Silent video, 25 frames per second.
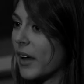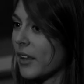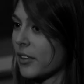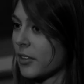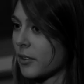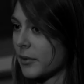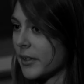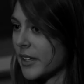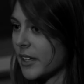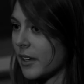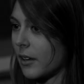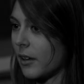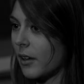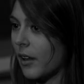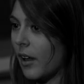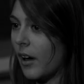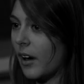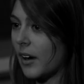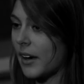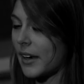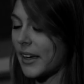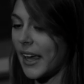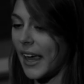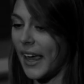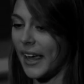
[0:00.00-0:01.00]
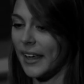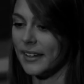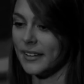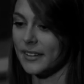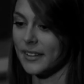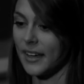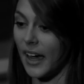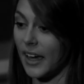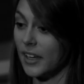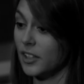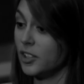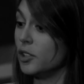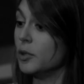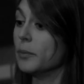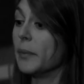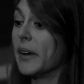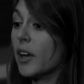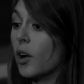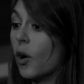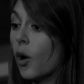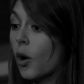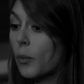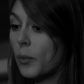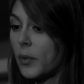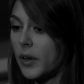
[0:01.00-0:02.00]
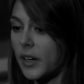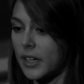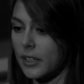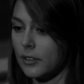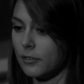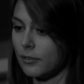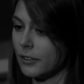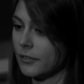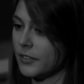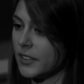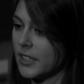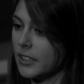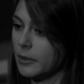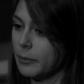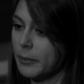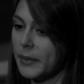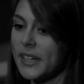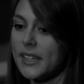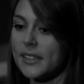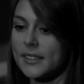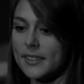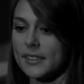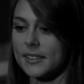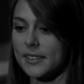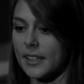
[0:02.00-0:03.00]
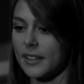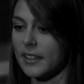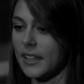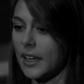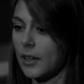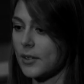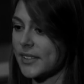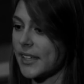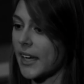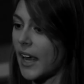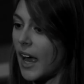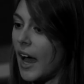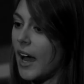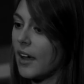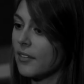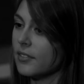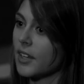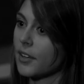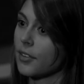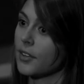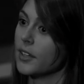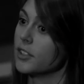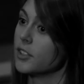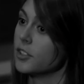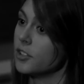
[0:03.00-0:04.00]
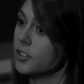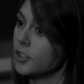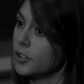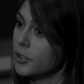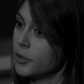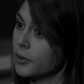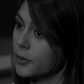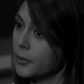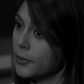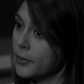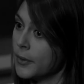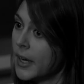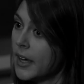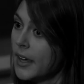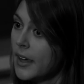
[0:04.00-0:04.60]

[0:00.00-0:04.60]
at 3 o'clock and I'd do my homework in 15 minutes, and suddenly I was like, I have nothing to do.